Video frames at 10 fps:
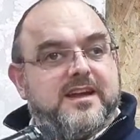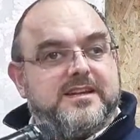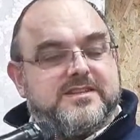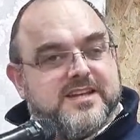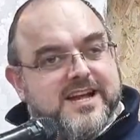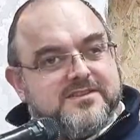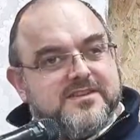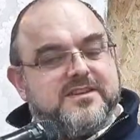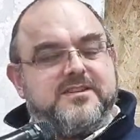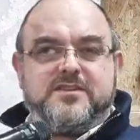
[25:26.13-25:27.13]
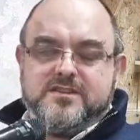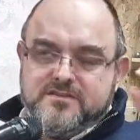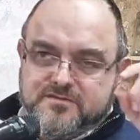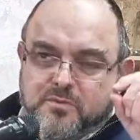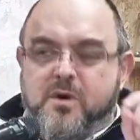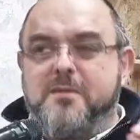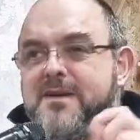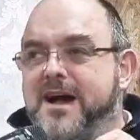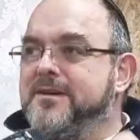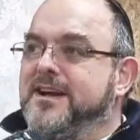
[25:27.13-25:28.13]
he said, from one
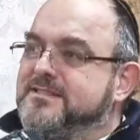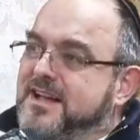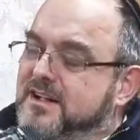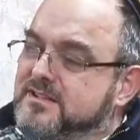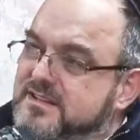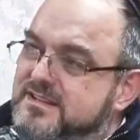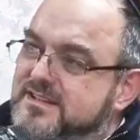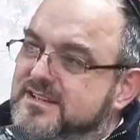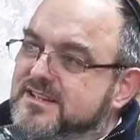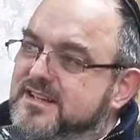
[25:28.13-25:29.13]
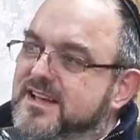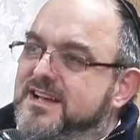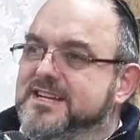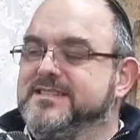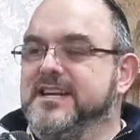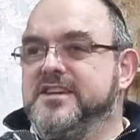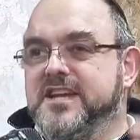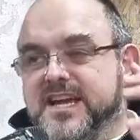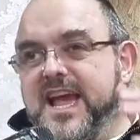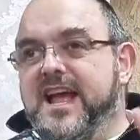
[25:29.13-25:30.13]
Mama Chazal, he said
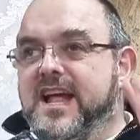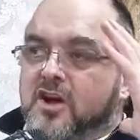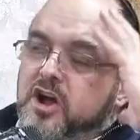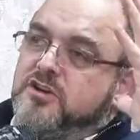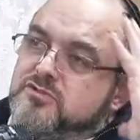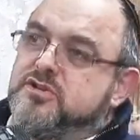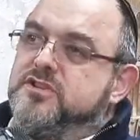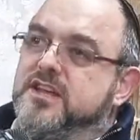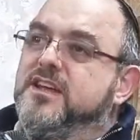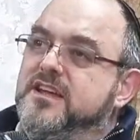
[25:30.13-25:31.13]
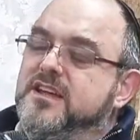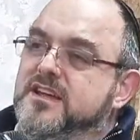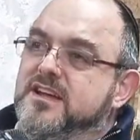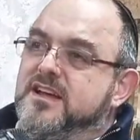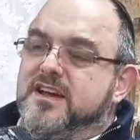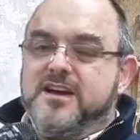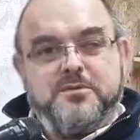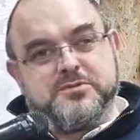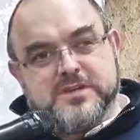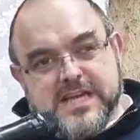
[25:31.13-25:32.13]
you can get an Oyer Ruchni,
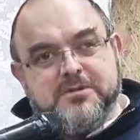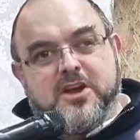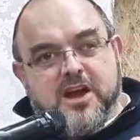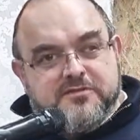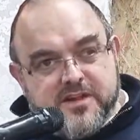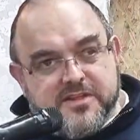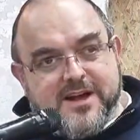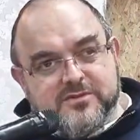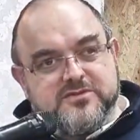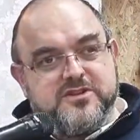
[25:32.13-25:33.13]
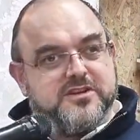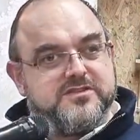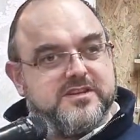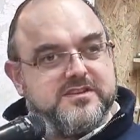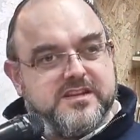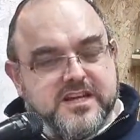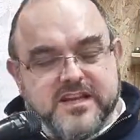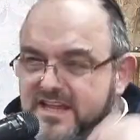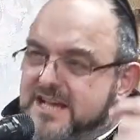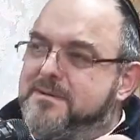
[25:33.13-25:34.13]
which will keep you going for 1,000 years. He said you
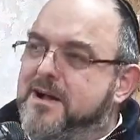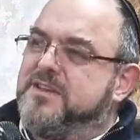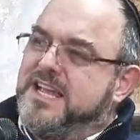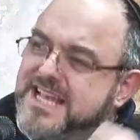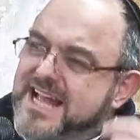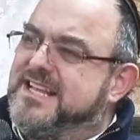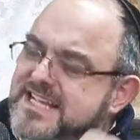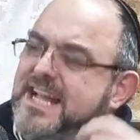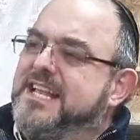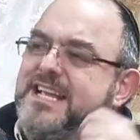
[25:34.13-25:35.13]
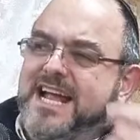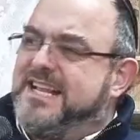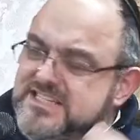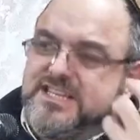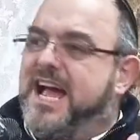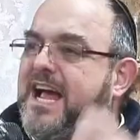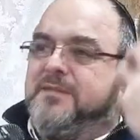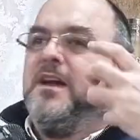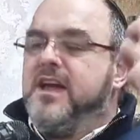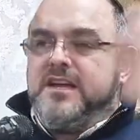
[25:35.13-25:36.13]
can think about it again and again and again, and each
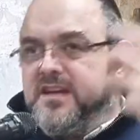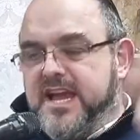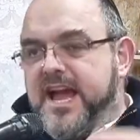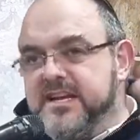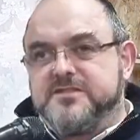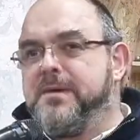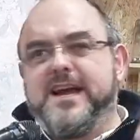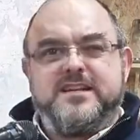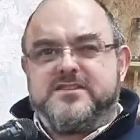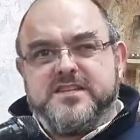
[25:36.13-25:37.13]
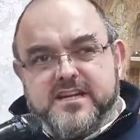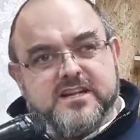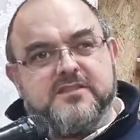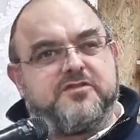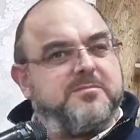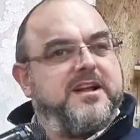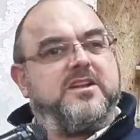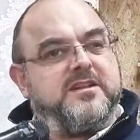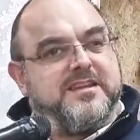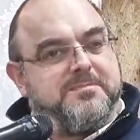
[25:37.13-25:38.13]
time you get a spiders, you learn from it,
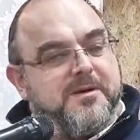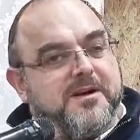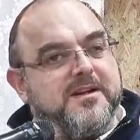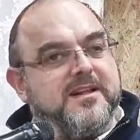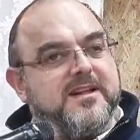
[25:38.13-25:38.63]
learn deeper.